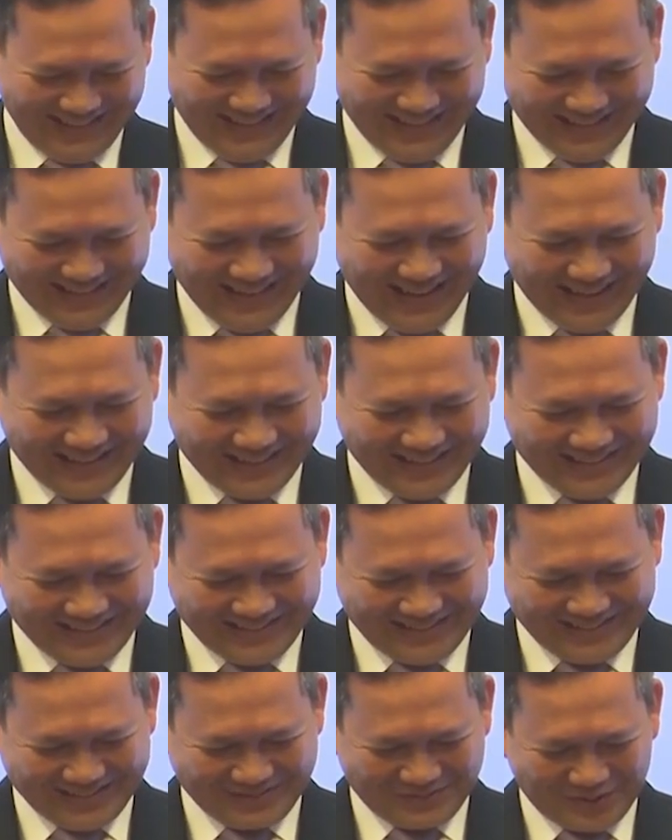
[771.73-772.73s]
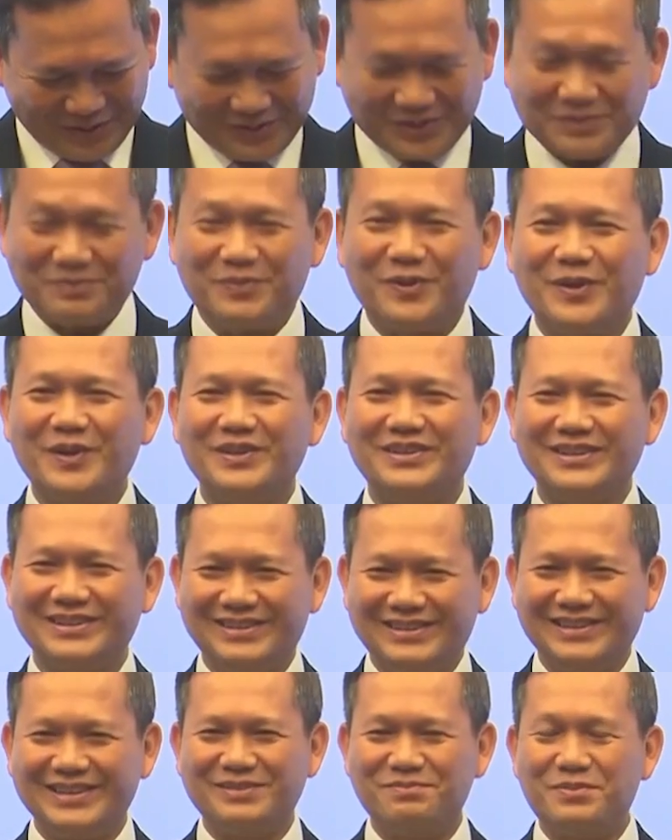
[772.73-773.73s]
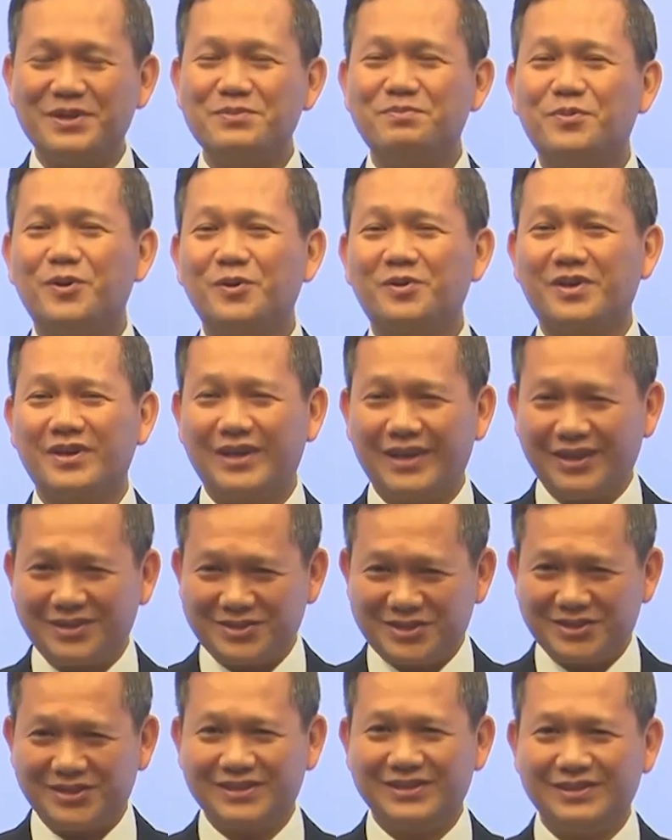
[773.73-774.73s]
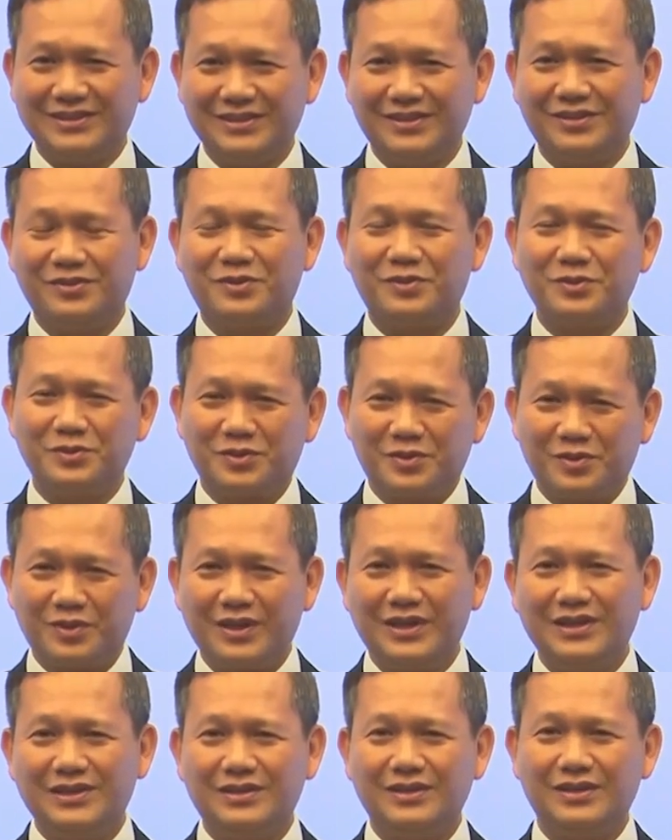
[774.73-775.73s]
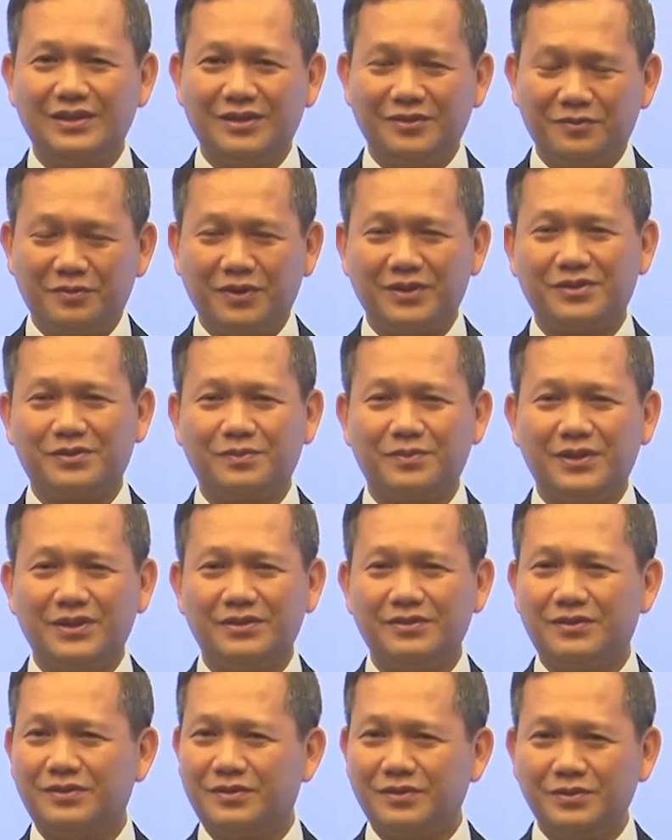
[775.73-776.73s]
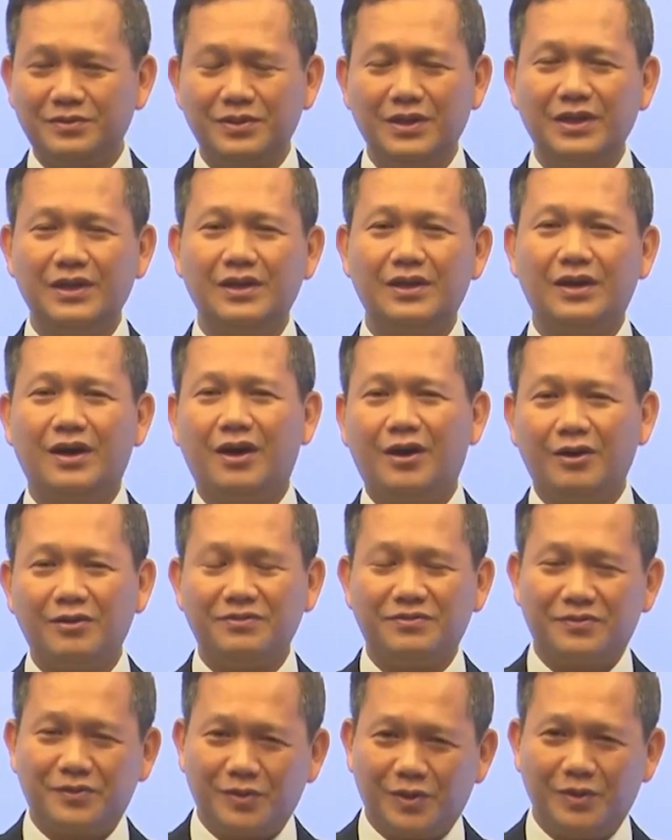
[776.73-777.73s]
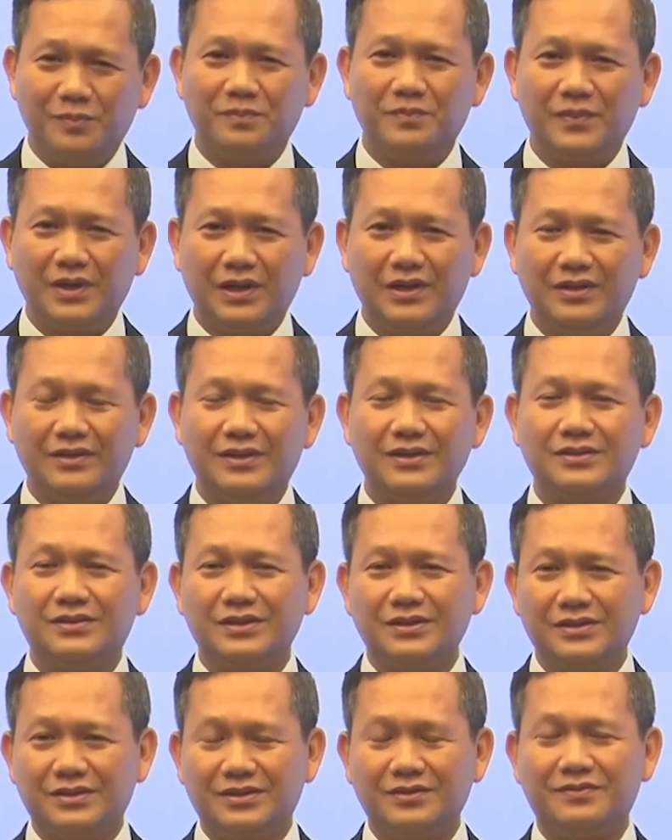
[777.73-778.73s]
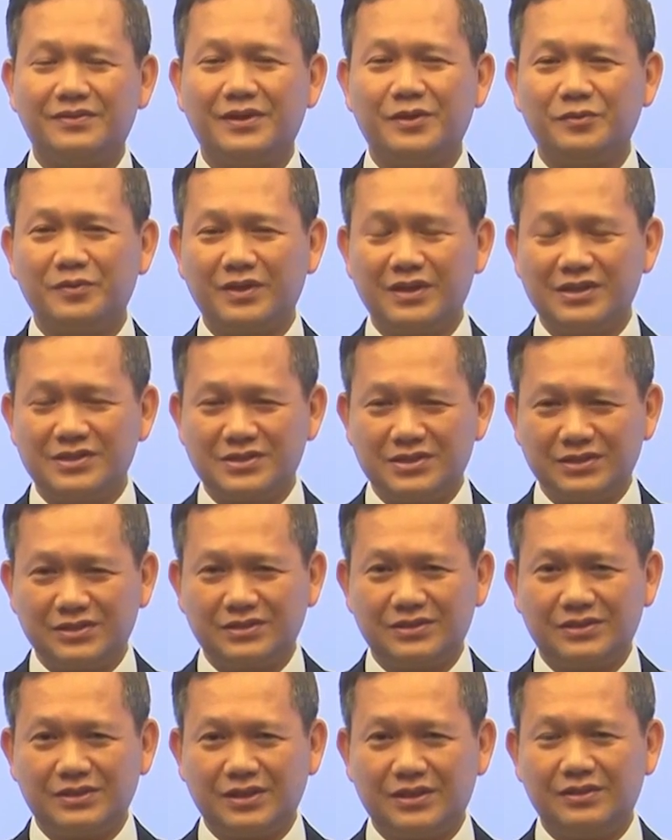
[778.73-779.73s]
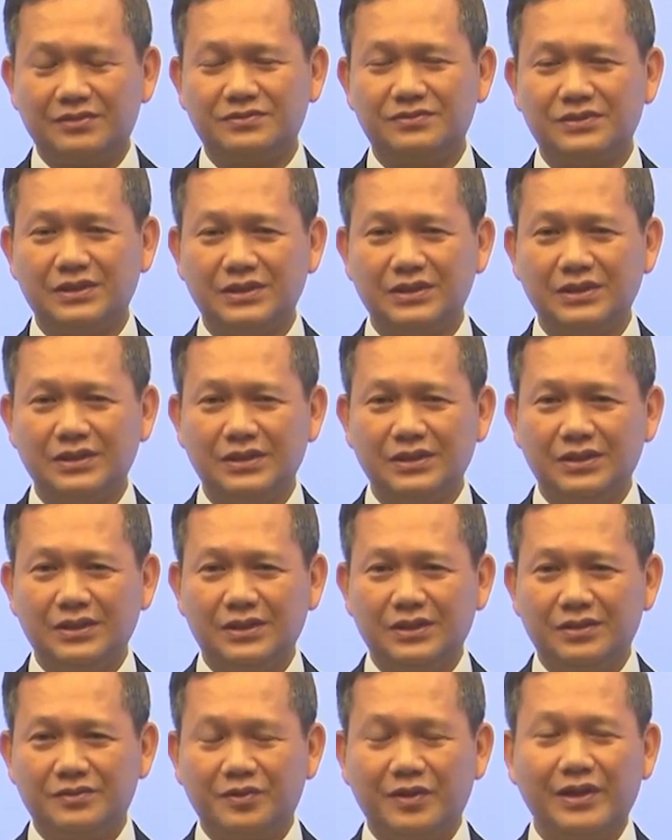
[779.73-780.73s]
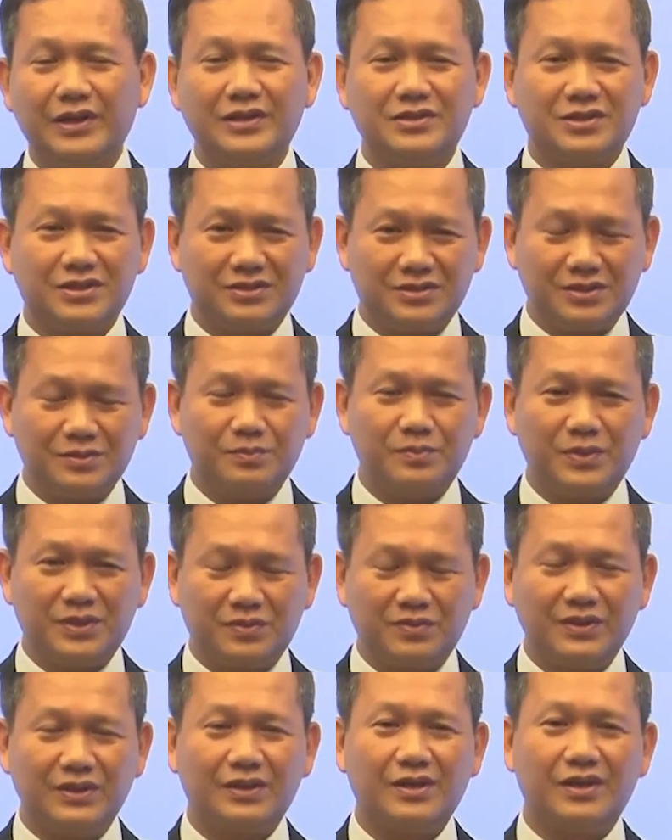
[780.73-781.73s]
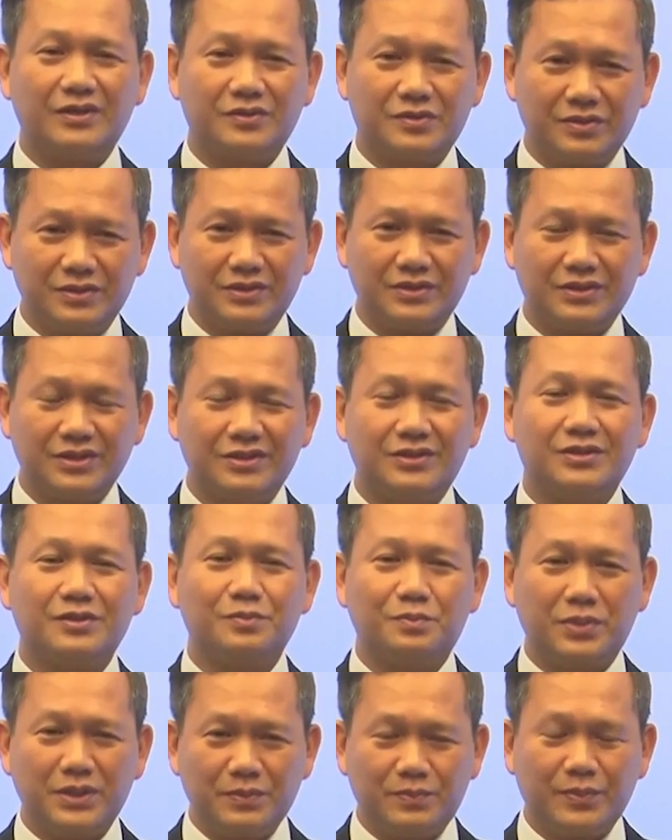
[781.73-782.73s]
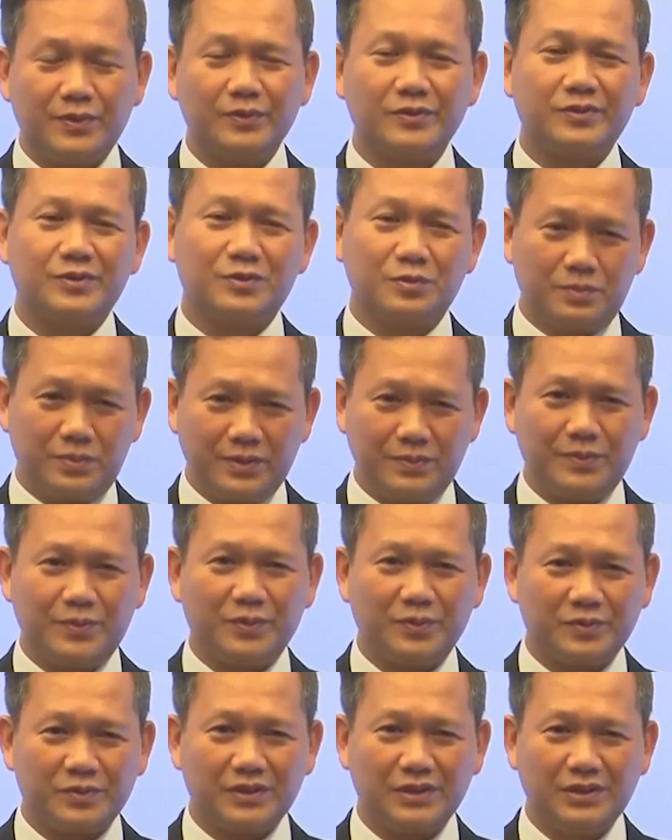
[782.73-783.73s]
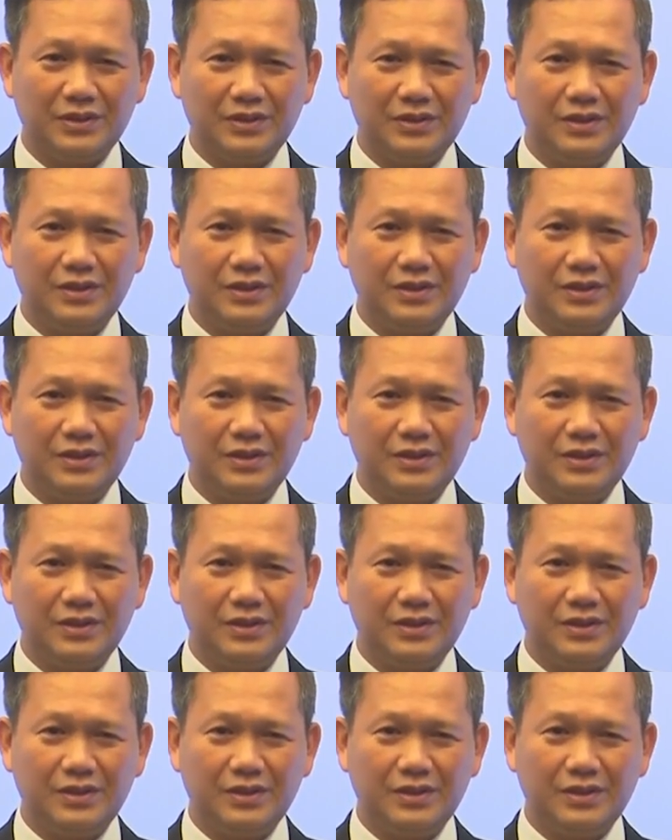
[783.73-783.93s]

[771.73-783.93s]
And that is the most important thing. People connection through trade, investment, through all form. And this is the foundations of relationship between countries. It's the peoples to peoples.